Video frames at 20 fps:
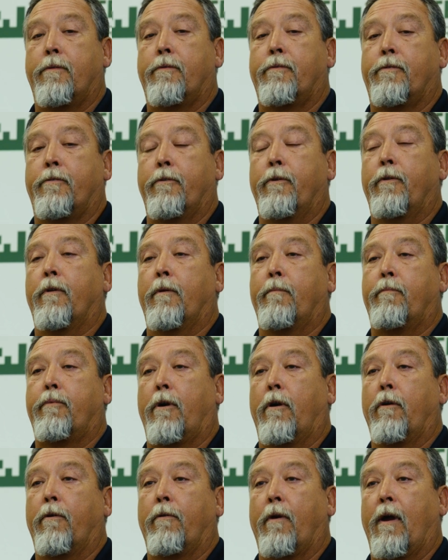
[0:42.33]
Through the
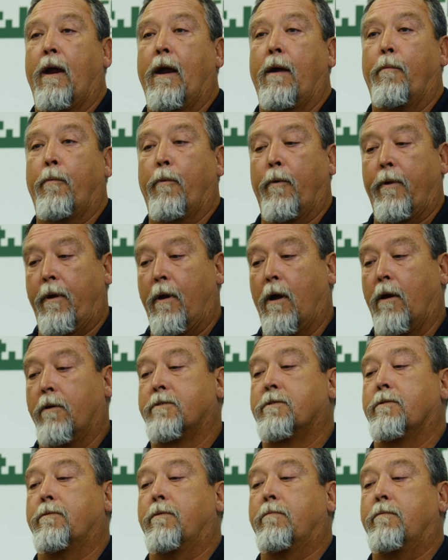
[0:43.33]
program, we
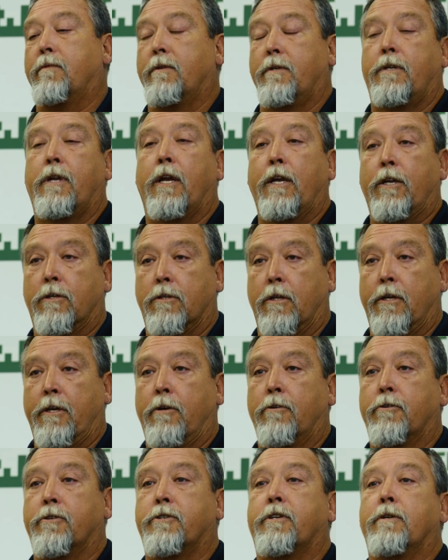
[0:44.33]
also teach
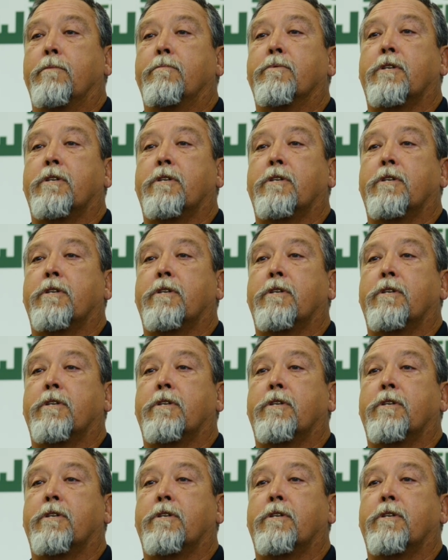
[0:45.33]
leadership